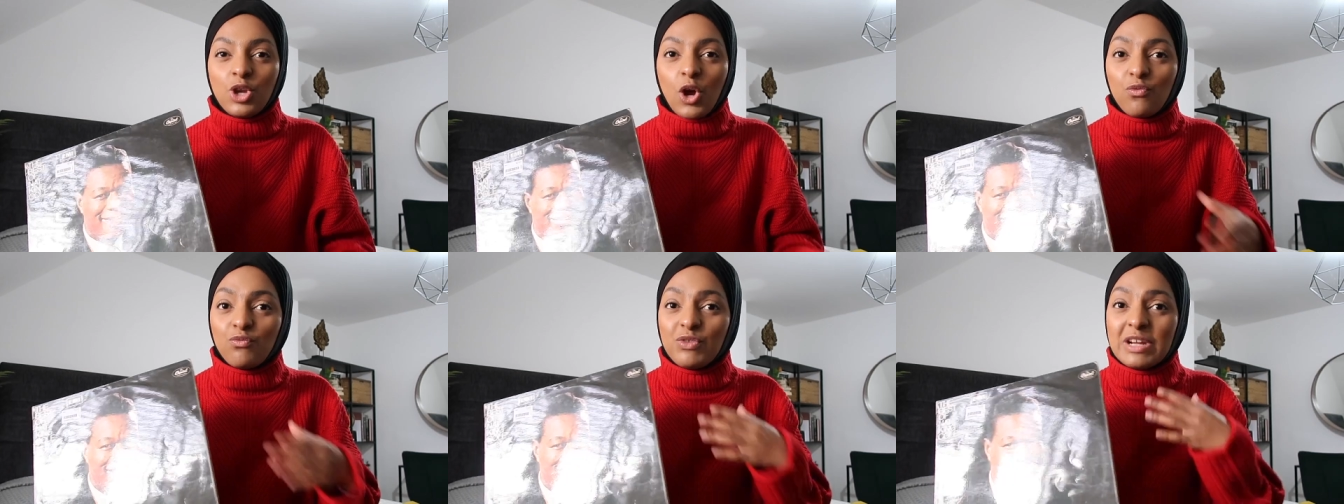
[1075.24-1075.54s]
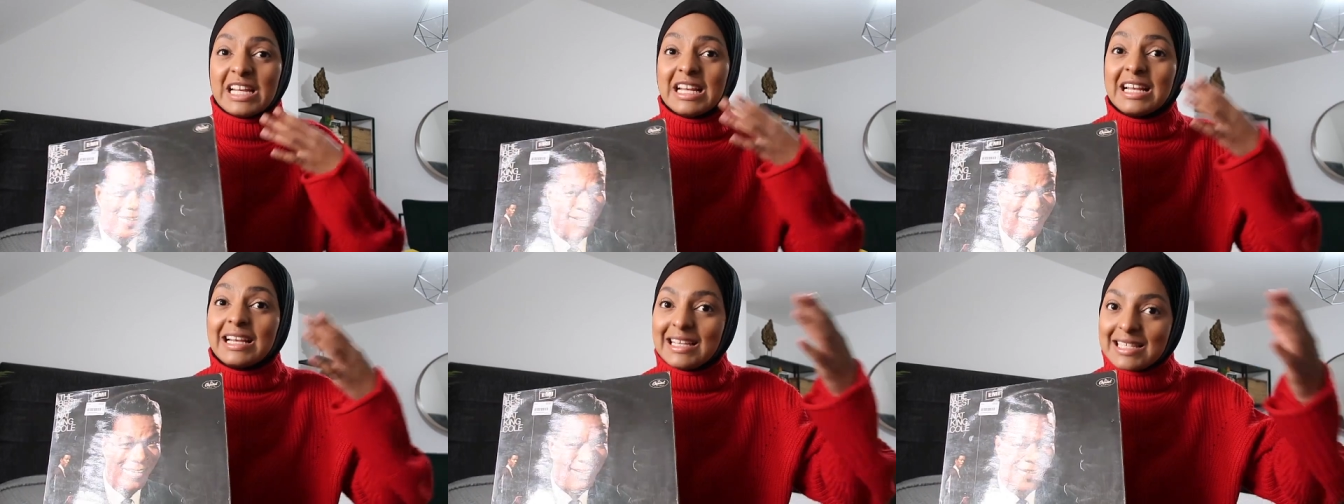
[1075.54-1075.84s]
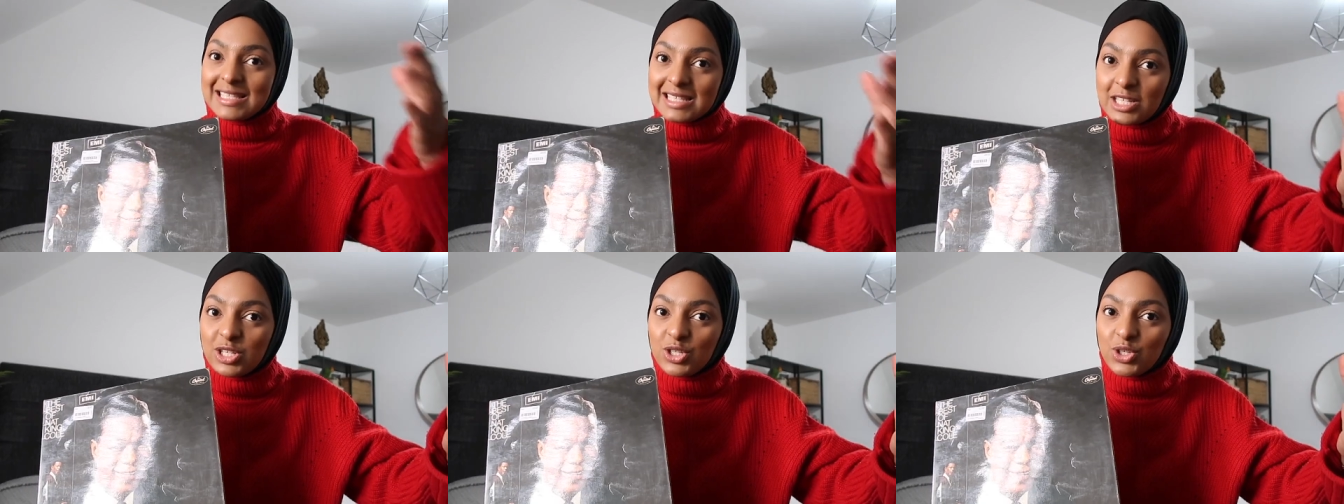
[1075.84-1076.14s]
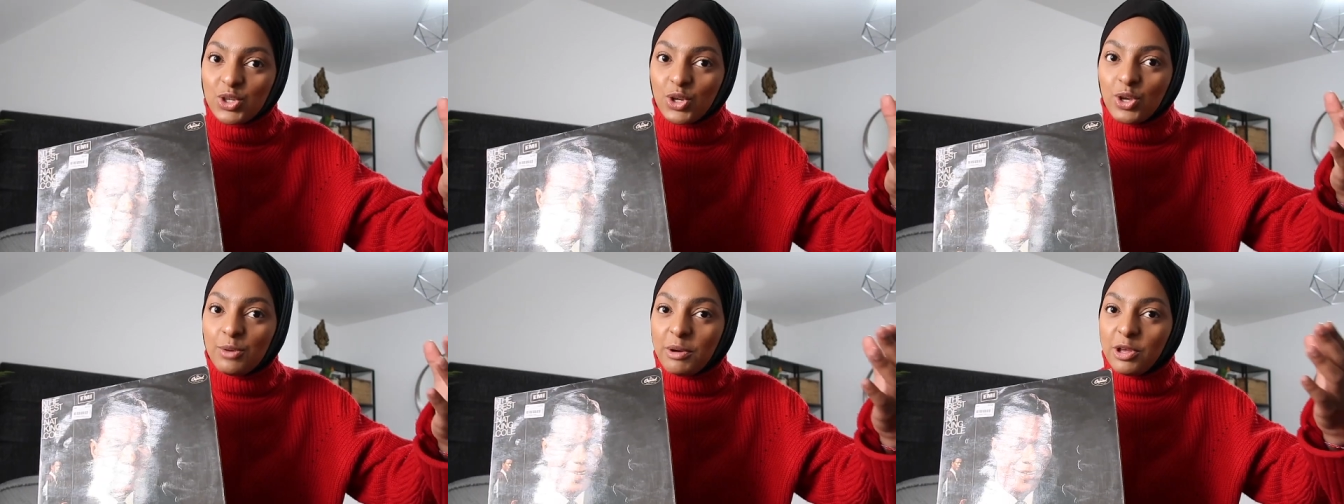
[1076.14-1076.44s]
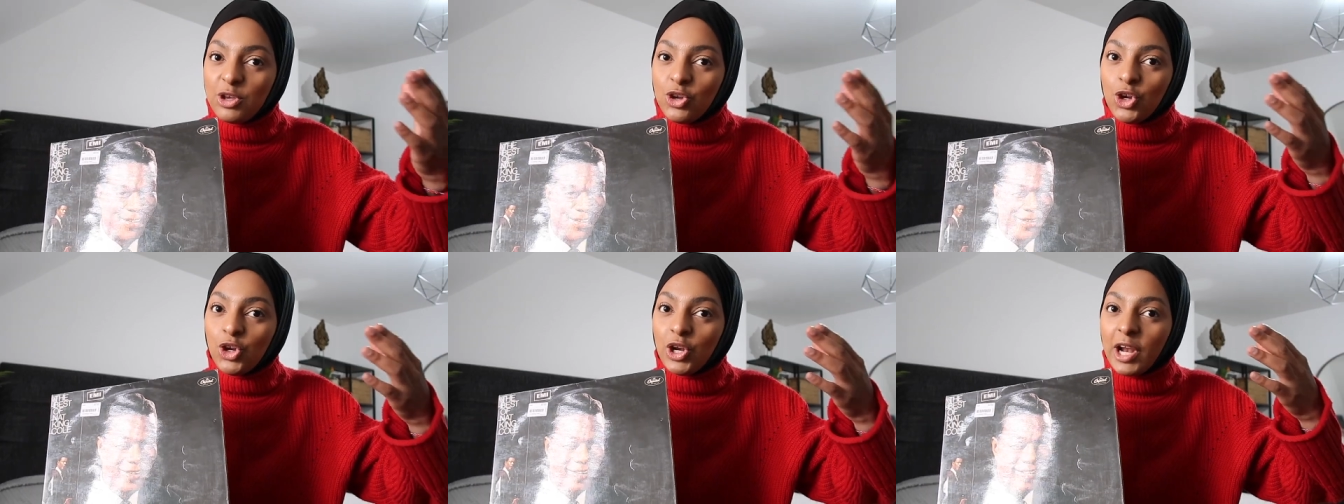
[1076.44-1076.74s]
you don't really listen to,
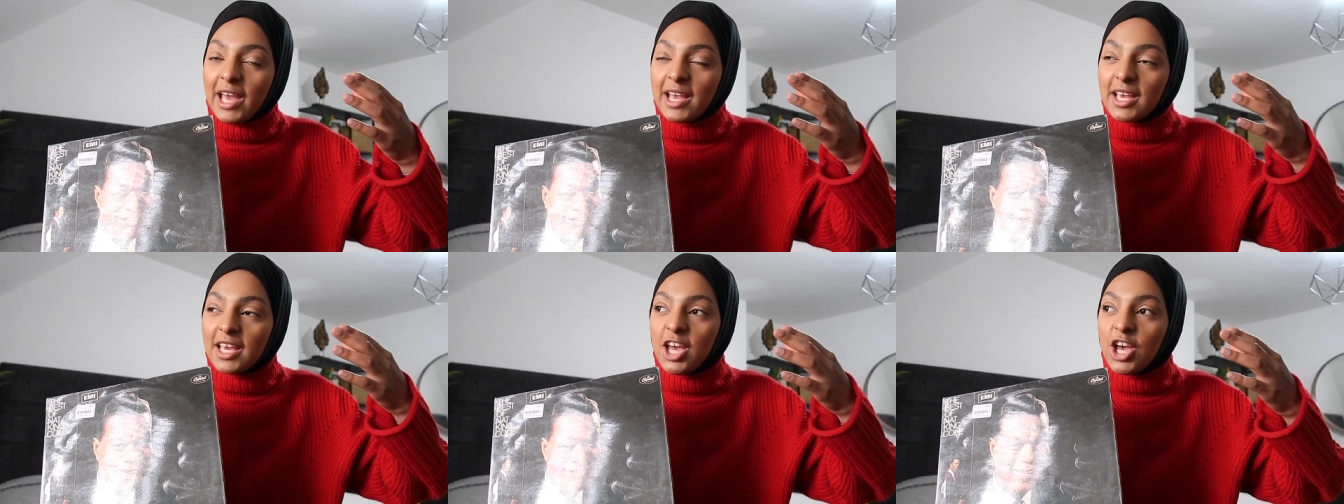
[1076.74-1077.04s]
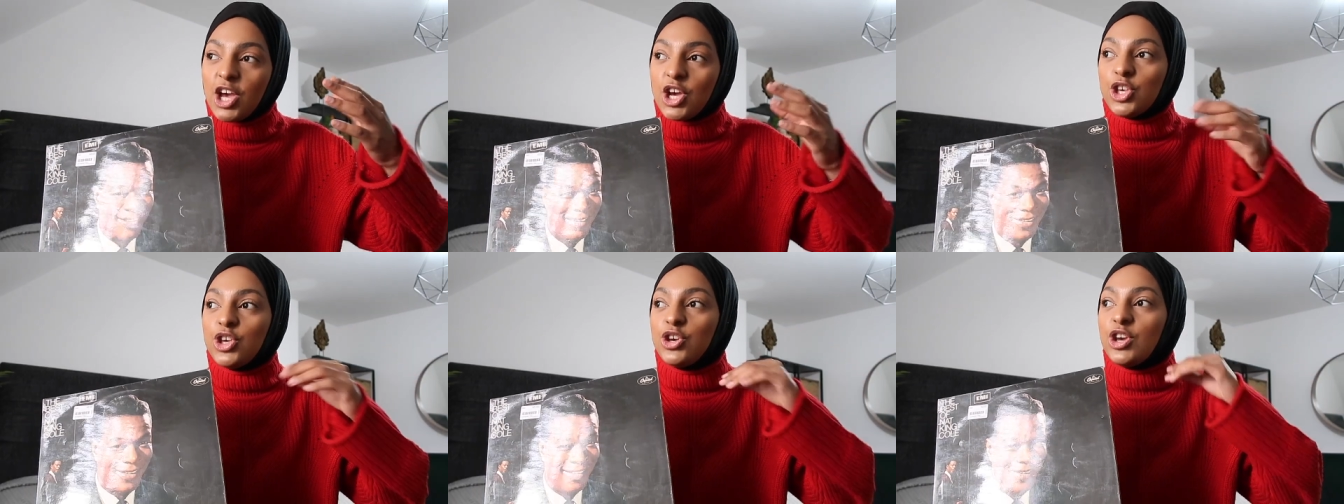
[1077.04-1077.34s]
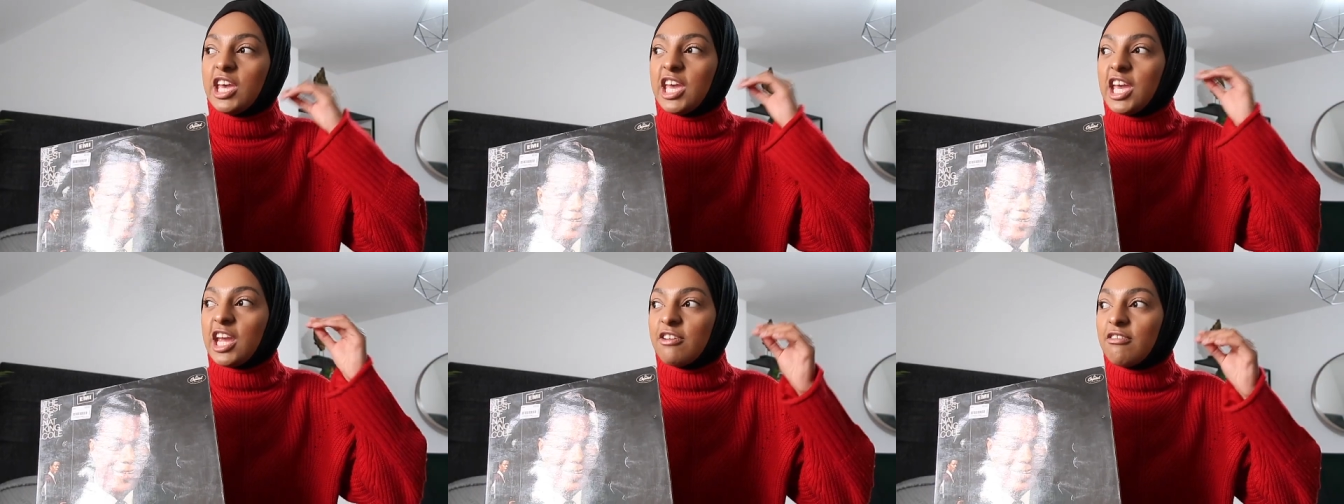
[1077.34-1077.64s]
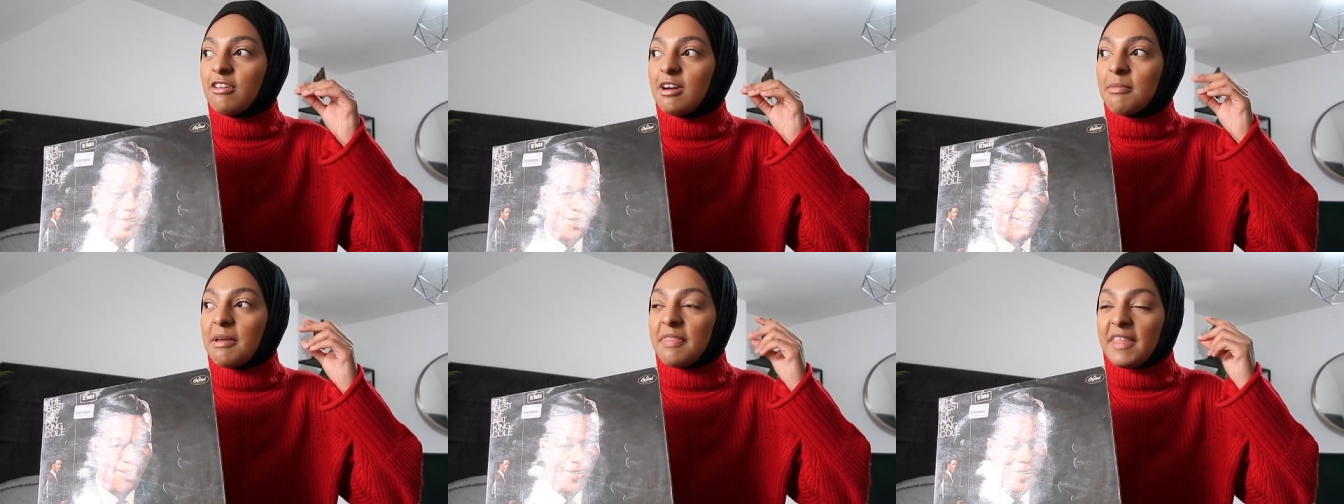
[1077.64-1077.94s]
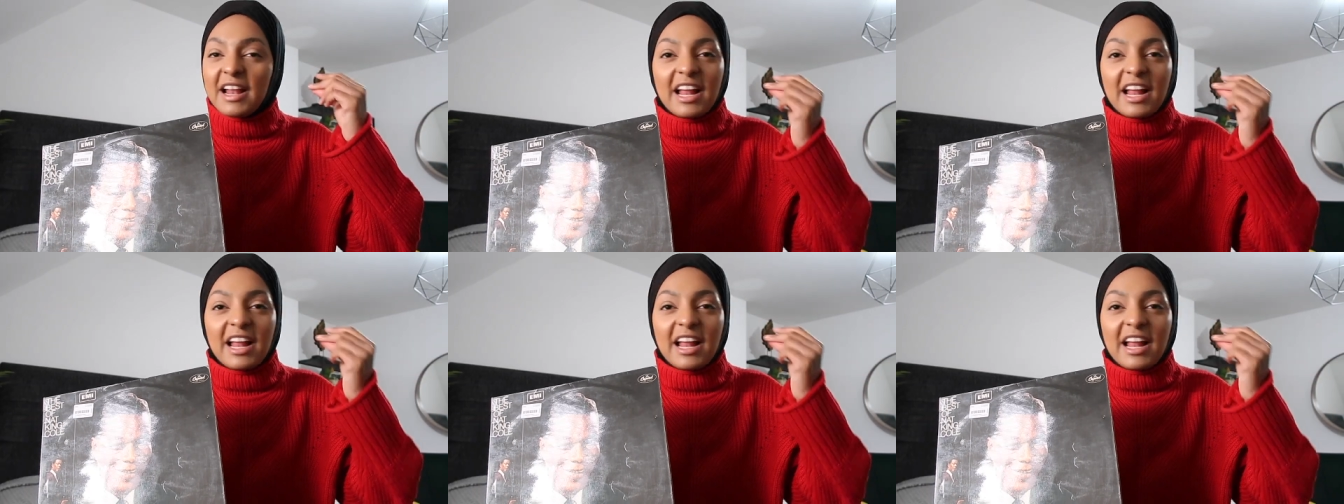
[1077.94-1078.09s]
but you like you hear them, and